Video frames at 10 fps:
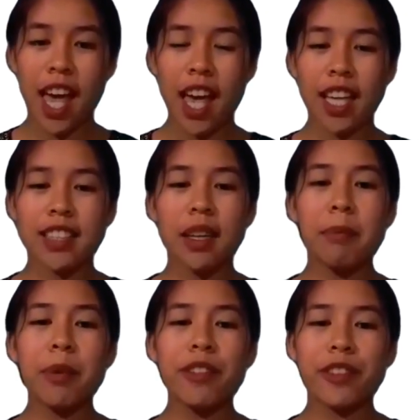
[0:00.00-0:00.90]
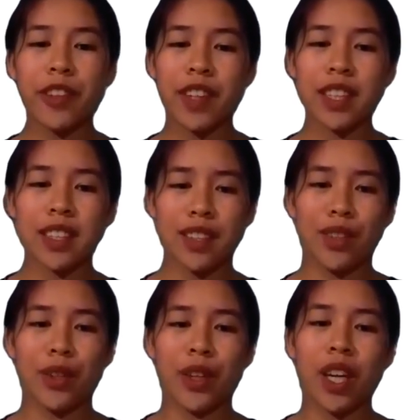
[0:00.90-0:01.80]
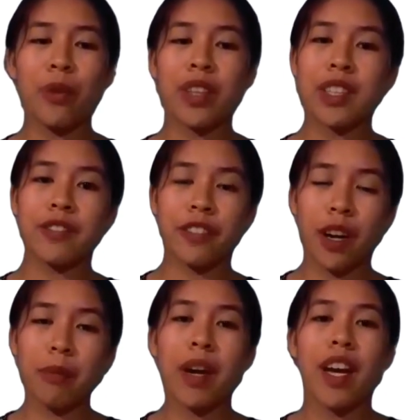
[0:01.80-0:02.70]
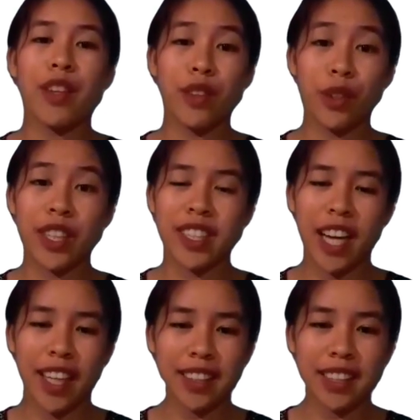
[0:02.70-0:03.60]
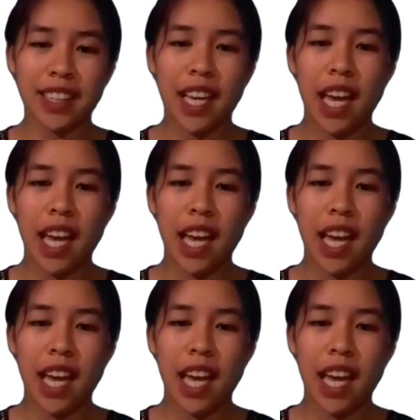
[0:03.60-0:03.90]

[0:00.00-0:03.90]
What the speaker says: Example for this theory was from Thorndike's.